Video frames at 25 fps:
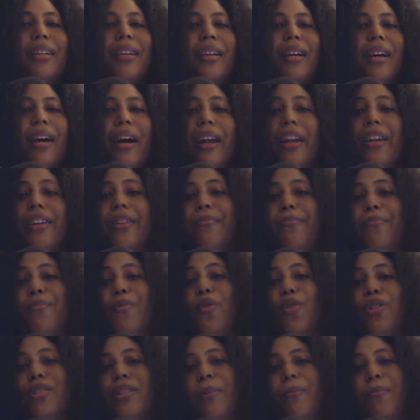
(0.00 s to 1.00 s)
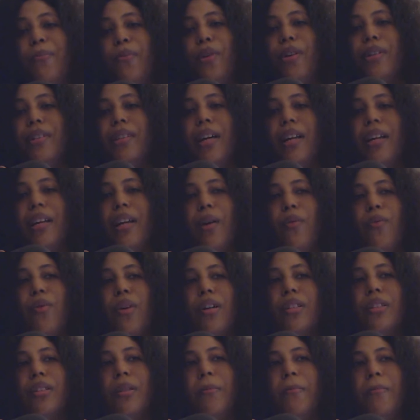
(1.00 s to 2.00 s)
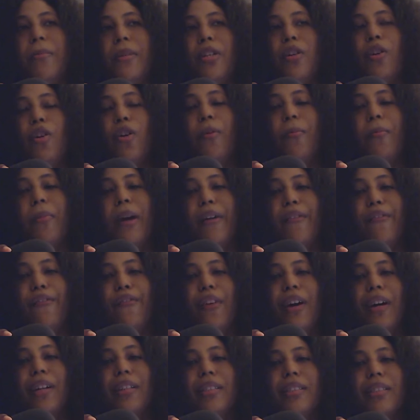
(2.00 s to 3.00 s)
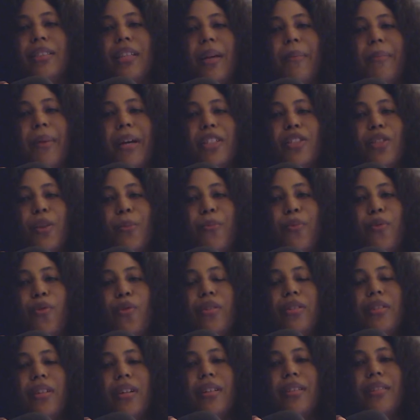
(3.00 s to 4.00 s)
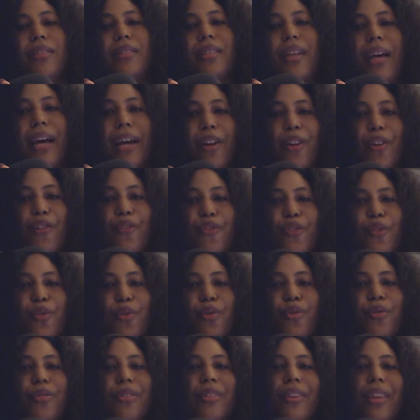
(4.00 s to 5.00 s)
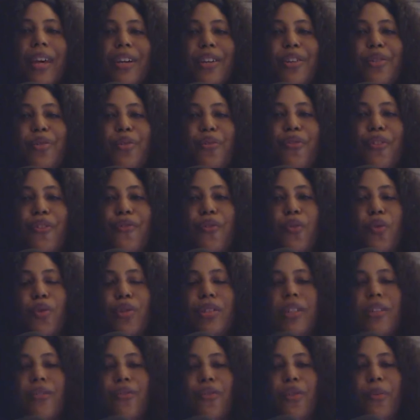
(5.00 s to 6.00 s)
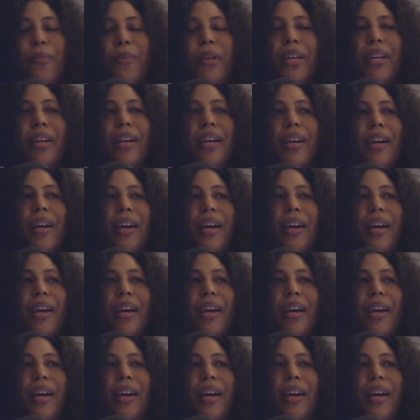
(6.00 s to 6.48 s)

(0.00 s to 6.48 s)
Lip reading: and most importantly, I want to big up my fans and my supporters. I love you. Thank you for voting for me.